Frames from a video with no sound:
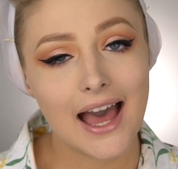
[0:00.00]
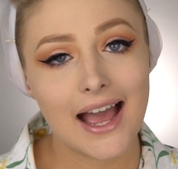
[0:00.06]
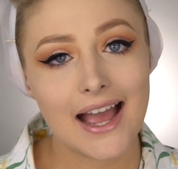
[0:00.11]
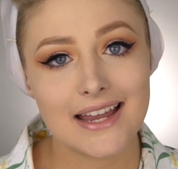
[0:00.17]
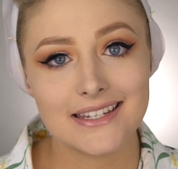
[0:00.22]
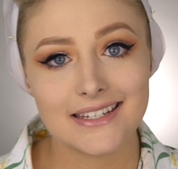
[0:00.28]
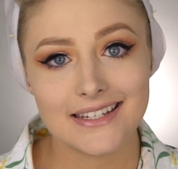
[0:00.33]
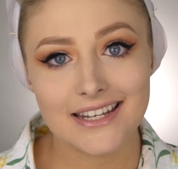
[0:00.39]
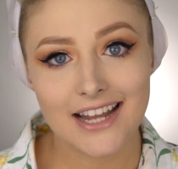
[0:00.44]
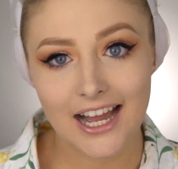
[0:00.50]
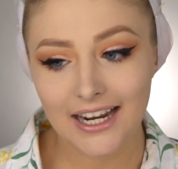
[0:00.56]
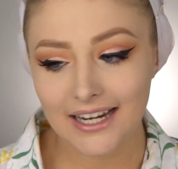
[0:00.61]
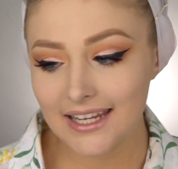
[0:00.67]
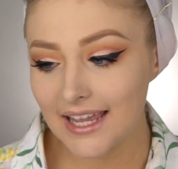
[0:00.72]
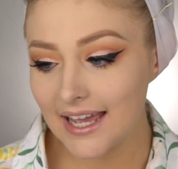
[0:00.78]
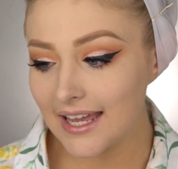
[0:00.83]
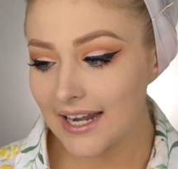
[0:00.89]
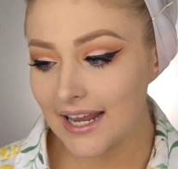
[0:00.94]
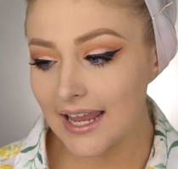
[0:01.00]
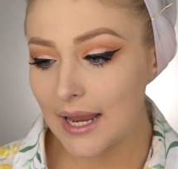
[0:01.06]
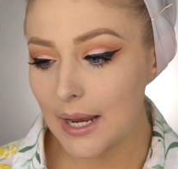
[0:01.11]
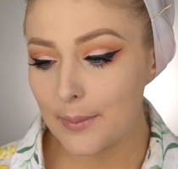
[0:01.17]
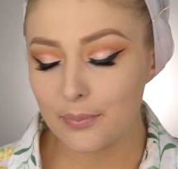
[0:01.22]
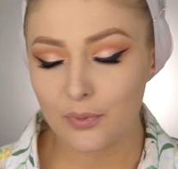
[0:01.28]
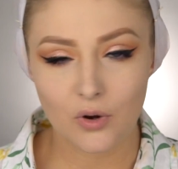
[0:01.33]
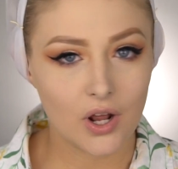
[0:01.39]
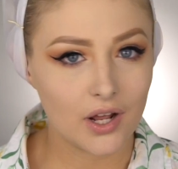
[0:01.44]
I did not get
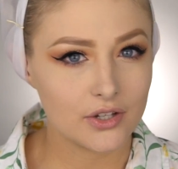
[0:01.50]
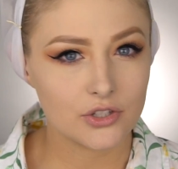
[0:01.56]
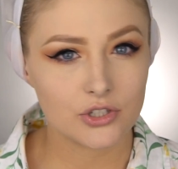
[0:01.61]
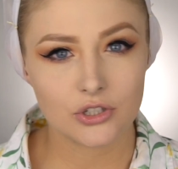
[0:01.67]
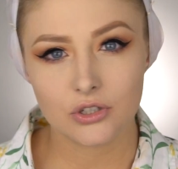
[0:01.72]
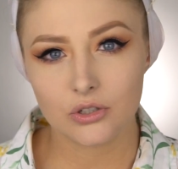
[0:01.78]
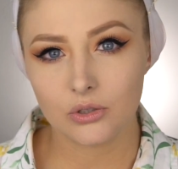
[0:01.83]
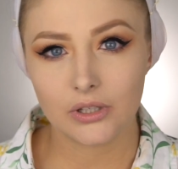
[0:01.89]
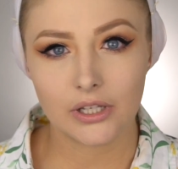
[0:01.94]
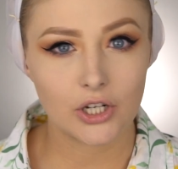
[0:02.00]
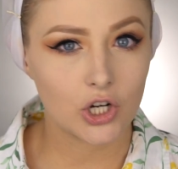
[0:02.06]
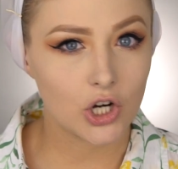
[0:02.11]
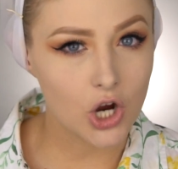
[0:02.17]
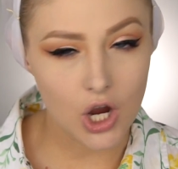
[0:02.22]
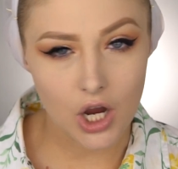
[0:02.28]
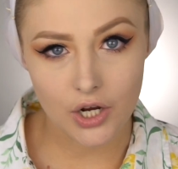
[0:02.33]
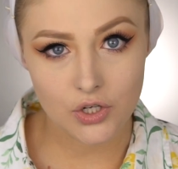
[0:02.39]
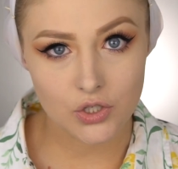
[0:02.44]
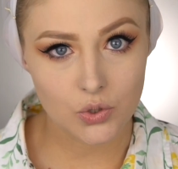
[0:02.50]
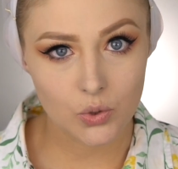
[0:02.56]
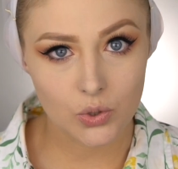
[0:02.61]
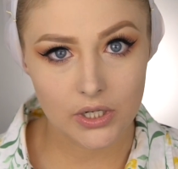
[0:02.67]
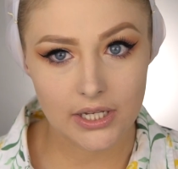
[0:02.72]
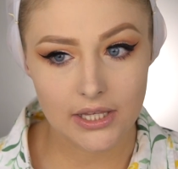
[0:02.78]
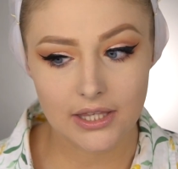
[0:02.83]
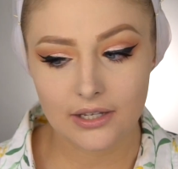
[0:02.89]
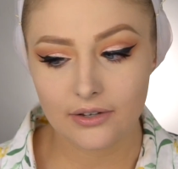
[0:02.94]
a bronzer or like a contour or
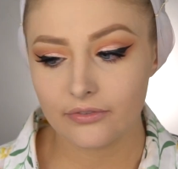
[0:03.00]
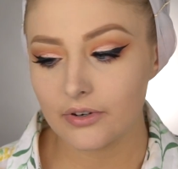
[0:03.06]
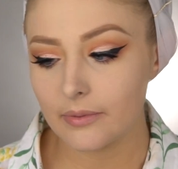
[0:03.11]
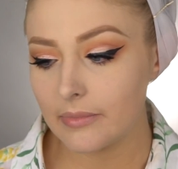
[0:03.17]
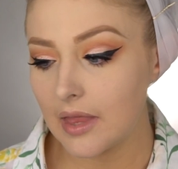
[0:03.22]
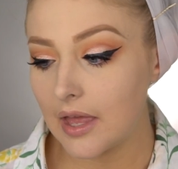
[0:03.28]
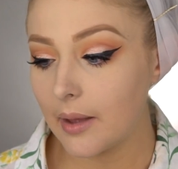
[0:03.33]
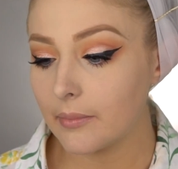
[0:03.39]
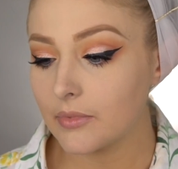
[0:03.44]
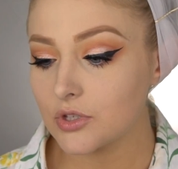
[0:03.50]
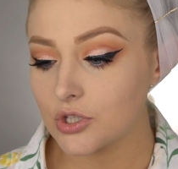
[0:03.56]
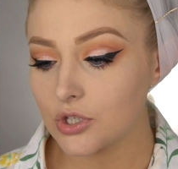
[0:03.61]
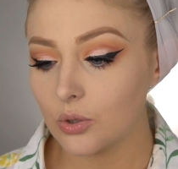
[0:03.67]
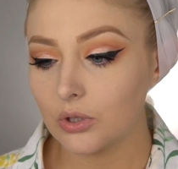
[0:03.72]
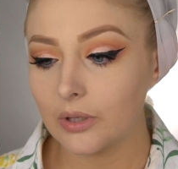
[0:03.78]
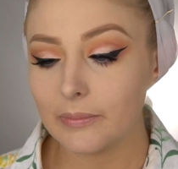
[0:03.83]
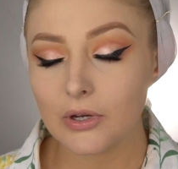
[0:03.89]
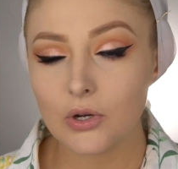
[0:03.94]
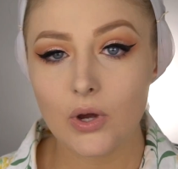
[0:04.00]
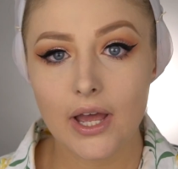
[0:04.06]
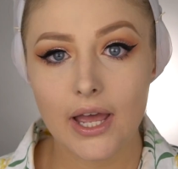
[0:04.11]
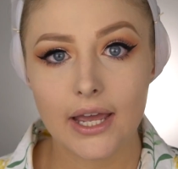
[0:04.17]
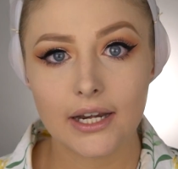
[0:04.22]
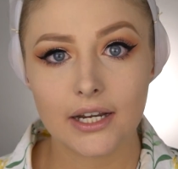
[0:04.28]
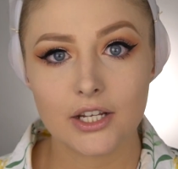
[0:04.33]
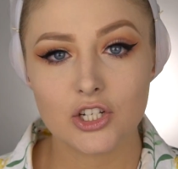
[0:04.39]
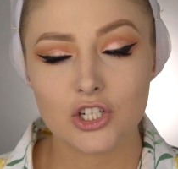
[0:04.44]
anything from them. So let me go
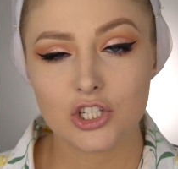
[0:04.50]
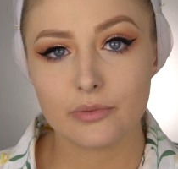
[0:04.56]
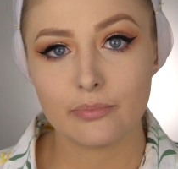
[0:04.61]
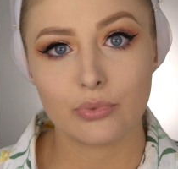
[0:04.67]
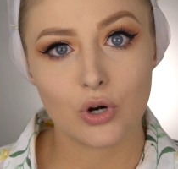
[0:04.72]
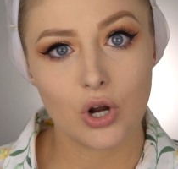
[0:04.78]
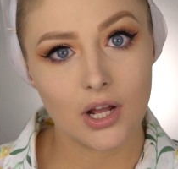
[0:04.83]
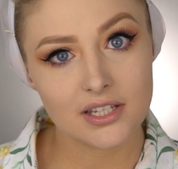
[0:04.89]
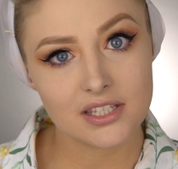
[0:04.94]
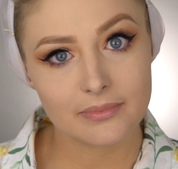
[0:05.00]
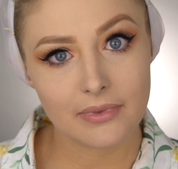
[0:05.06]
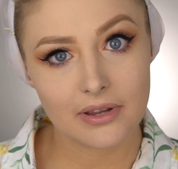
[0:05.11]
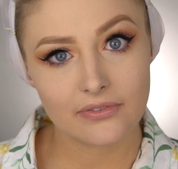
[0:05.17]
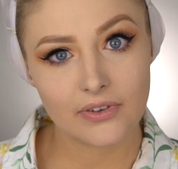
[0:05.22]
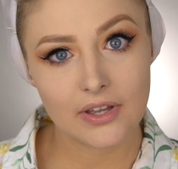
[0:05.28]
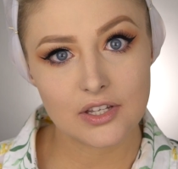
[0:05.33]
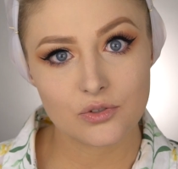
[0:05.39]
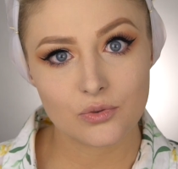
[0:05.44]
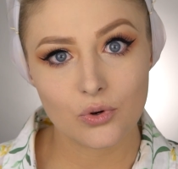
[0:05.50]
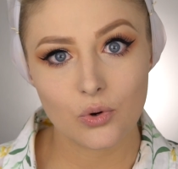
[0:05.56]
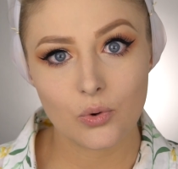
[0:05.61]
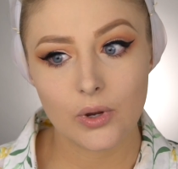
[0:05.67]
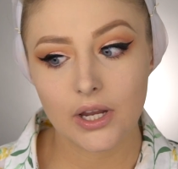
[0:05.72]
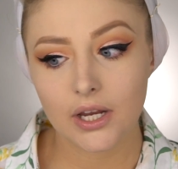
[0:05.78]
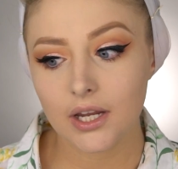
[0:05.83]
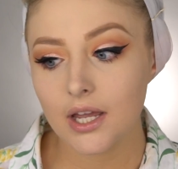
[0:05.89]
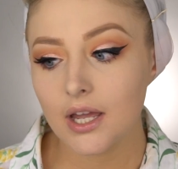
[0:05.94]
ahead and just bronze up my face real
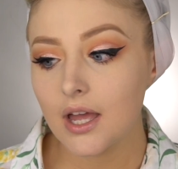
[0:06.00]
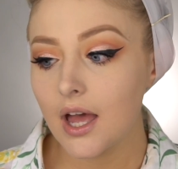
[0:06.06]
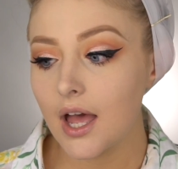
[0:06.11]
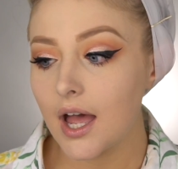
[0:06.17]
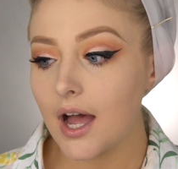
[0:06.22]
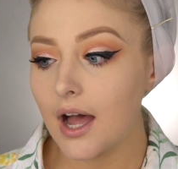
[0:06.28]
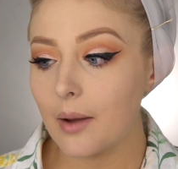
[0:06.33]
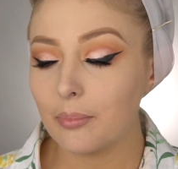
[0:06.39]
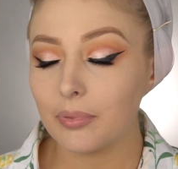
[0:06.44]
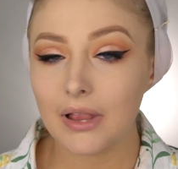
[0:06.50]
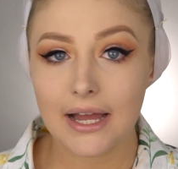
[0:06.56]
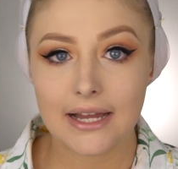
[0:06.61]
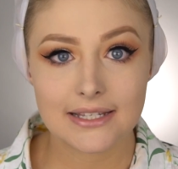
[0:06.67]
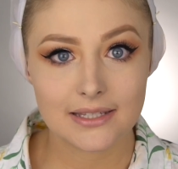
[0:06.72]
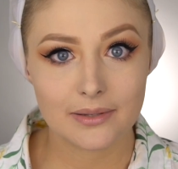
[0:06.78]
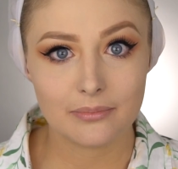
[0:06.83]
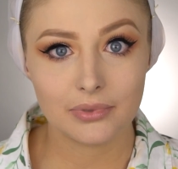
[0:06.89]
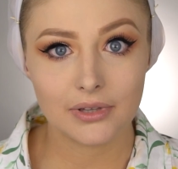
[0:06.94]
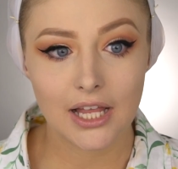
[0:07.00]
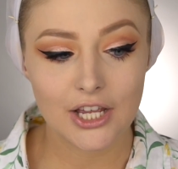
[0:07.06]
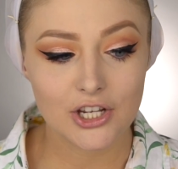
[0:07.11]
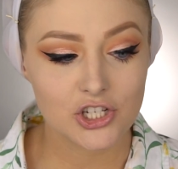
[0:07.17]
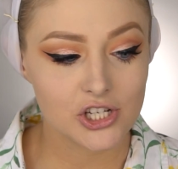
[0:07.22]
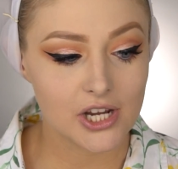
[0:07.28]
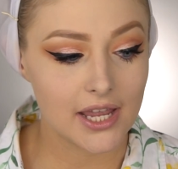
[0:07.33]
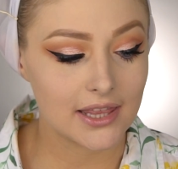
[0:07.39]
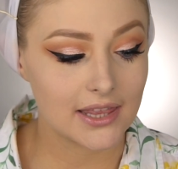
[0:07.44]
quick, apply some
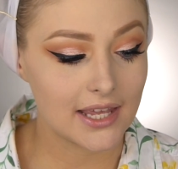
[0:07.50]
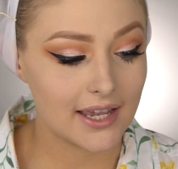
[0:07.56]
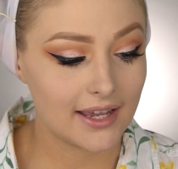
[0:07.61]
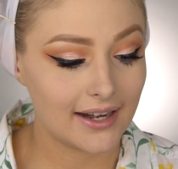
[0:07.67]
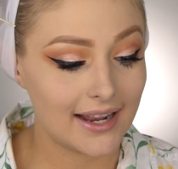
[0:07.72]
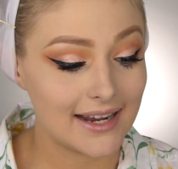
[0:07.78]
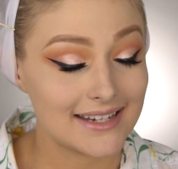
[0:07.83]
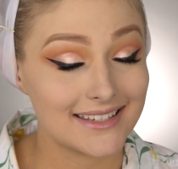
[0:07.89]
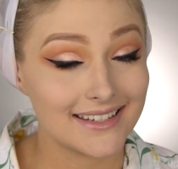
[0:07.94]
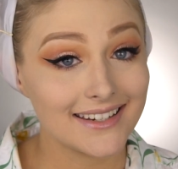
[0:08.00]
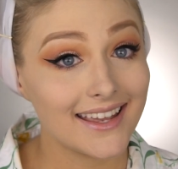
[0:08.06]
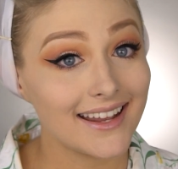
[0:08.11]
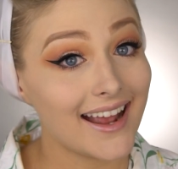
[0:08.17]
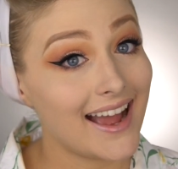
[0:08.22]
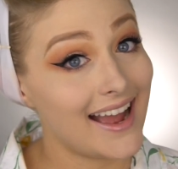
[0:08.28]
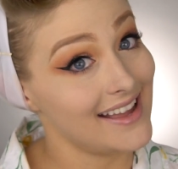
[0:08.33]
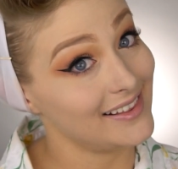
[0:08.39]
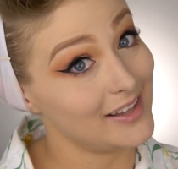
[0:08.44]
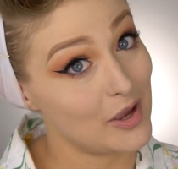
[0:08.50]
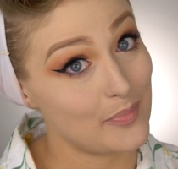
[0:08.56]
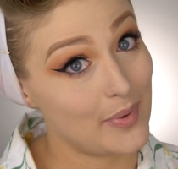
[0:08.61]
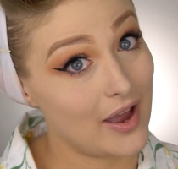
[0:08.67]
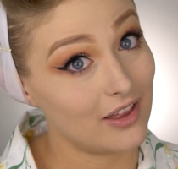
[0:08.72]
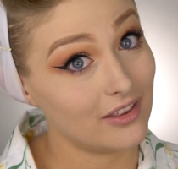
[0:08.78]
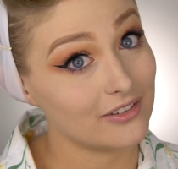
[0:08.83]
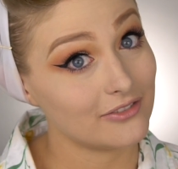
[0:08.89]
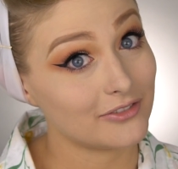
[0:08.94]
blush, and then I did get a highlight
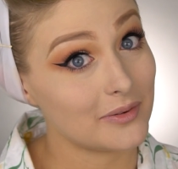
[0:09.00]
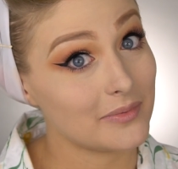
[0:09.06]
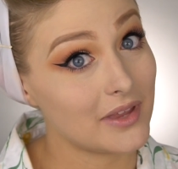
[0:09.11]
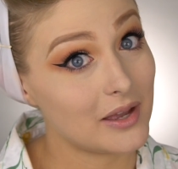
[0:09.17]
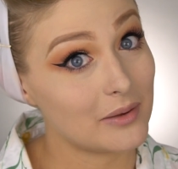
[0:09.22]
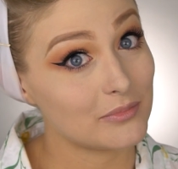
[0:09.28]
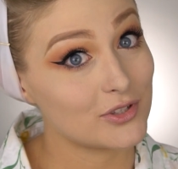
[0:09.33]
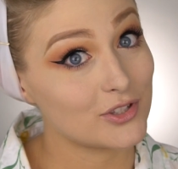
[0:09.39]
palette from them.